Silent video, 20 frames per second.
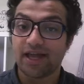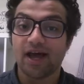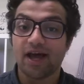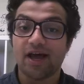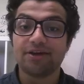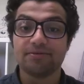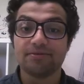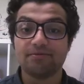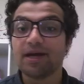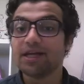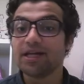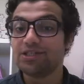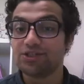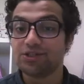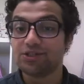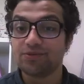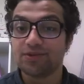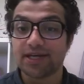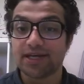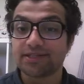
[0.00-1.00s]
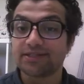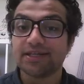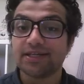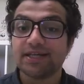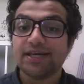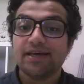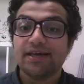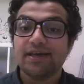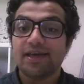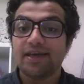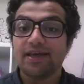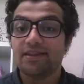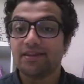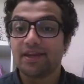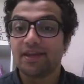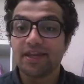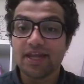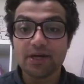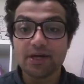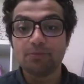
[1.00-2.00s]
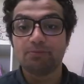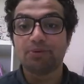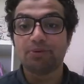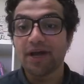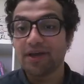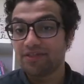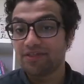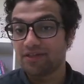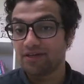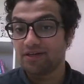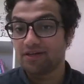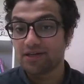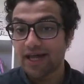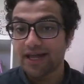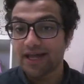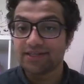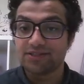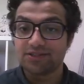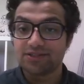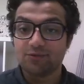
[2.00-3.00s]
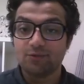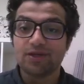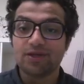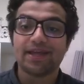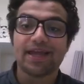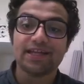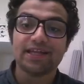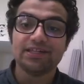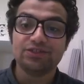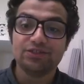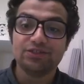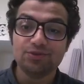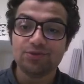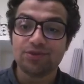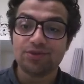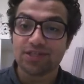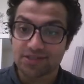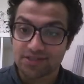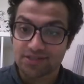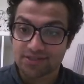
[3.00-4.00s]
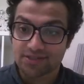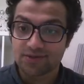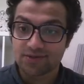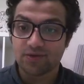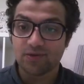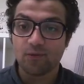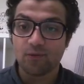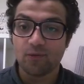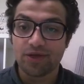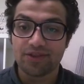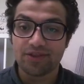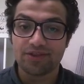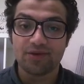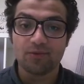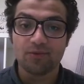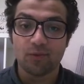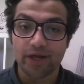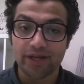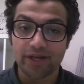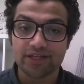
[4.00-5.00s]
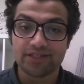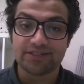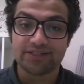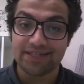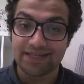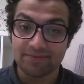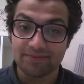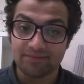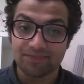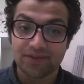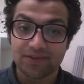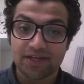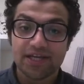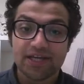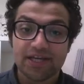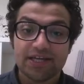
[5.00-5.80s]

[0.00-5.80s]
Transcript: I remind you that in the NeoPython client, we can do this with the wallet team.